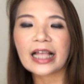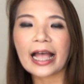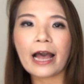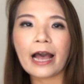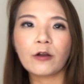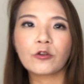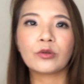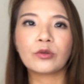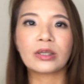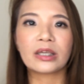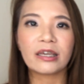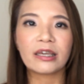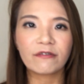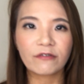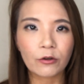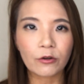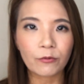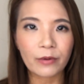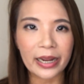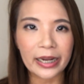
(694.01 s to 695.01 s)
how to
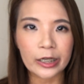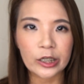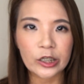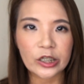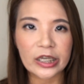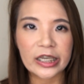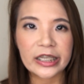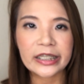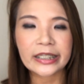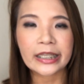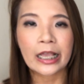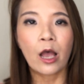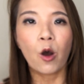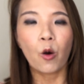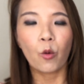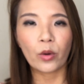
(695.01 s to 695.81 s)
get directions